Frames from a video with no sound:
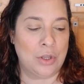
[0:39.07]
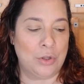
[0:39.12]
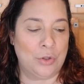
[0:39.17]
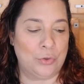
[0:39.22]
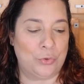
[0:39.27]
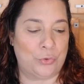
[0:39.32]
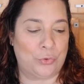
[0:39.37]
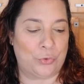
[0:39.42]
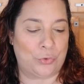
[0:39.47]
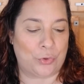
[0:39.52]

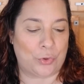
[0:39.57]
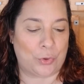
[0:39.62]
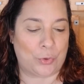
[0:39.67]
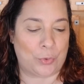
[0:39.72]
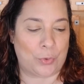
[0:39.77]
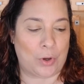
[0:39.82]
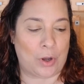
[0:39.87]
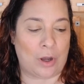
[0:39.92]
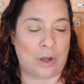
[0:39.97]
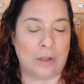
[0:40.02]

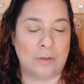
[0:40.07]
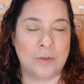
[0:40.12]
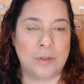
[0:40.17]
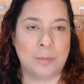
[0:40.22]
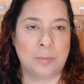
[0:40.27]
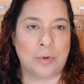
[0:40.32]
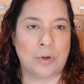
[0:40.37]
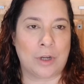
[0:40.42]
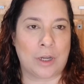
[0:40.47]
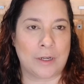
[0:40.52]
So all of the
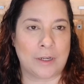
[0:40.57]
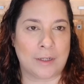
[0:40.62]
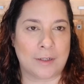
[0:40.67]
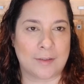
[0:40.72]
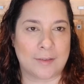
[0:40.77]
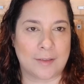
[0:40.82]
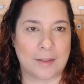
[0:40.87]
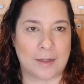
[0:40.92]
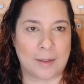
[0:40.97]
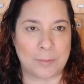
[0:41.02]

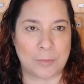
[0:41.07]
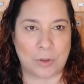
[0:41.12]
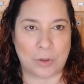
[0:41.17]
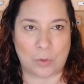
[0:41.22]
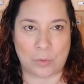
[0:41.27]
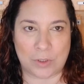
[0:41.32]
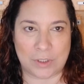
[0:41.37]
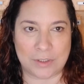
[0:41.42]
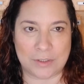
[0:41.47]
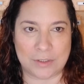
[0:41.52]
products that I'm
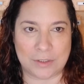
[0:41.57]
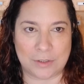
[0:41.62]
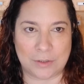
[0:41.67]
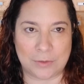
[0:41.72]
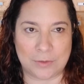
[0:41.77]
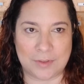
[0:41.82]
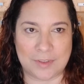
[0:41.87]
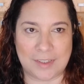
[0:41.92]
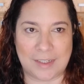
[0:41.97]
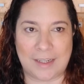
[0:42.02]
going to
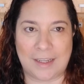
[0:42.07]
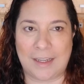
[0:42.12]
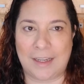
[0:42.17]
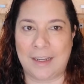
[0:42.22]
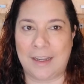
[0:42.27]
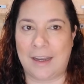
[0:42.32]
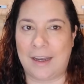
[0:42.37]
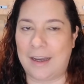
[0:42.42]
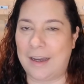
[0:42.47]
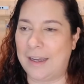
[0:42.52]
use today,
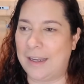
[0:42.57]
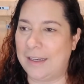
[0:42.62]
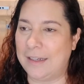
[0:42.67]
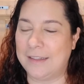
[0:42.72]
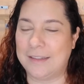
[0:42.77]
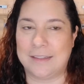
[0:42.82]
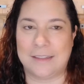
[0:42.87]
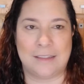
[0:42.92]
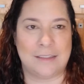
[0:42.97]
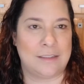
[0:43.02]
I
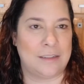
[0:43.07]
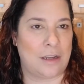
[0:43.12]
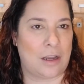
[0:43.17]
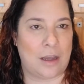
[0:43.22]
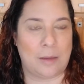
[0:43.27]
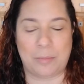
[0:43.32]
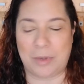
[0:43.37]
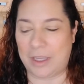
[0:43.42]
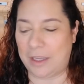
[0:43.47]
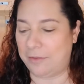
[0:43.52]
did
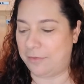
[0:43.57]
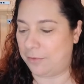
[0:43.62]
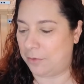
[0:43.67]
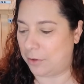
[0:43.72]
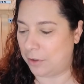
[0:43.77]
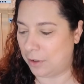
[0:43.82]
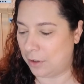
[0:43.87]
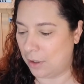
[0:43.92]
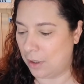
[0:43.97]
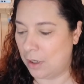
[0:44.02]
not pay
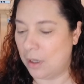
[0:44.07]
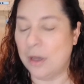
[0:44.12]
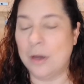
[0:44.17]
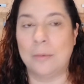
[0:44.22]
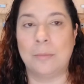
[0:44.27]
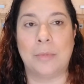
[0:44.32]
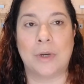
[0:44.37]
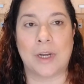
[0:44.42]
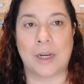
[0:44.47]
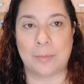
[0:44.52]
for,
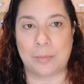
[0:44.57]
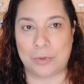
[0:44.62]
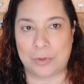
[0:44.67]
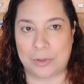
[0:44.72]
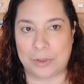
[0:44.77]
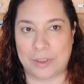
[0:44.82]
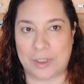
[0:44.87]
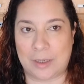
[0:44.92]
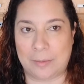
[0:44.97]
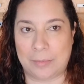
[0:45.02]
but I
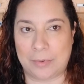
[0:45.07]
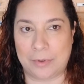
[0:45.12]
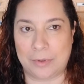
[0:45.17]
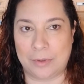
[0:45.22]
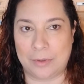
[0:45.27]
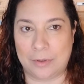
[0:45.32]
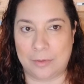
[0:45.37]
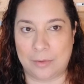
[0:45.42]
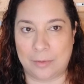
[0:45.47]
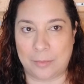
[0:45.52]
pulled up
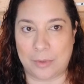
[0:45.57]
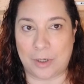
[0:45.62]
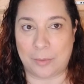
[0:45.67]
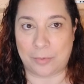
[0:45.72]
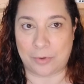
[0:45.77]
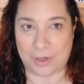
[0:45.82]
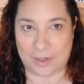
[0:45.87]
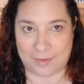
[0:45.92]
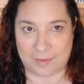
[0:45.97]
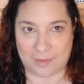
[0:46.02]
a
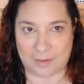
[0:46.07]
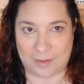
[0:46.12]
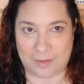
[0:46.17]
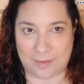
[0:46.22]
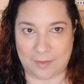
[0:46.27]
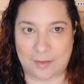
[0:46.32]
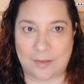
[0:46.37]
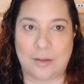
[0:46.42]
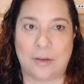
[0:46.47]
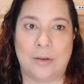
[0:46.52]
price
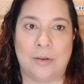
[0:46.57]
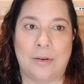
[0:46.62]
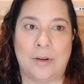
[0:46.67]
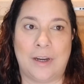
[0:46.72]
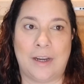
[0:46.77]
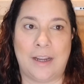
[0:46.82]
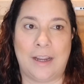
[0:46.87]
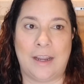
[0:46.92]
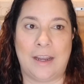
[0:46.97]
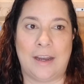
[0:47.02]
list. So
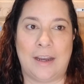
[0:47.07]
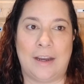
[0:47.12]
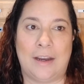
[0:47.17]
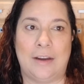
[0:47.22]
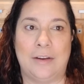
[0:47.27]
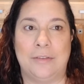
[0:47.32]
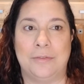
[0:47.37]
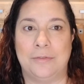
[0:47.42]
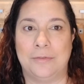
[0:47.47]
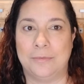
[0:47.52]
I
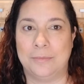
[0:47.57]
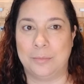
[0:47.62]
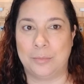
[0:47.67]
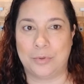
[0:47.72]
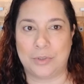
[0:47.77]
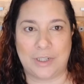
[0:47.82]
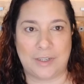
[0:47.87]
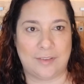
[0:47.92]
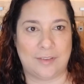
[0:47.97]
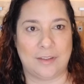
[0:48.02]
have
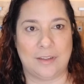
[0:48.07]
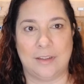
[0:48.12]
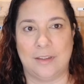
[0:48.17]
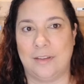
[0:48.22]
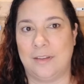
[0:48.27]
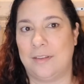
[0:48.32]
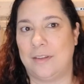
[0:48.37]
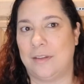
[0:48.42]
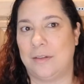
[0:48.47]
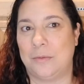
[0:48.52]

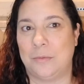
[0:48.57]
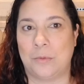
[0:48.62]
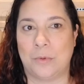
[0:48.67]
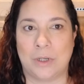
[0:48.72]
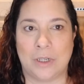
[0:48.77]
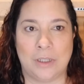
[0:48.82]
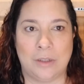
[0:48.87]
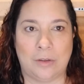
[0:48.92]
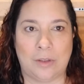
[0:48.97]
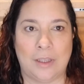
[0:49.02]
prices and where
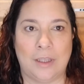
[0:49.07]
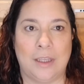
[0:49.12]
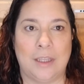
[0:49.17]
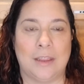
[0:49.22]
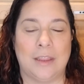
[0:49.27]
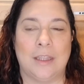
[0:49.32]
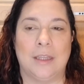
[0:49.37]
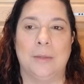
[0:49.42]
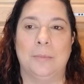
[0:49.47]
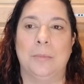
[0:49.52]
you can get
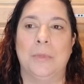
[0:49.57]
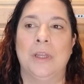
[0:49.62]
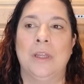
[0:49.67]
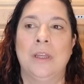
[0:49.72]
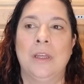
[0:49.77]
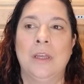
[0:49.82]
them.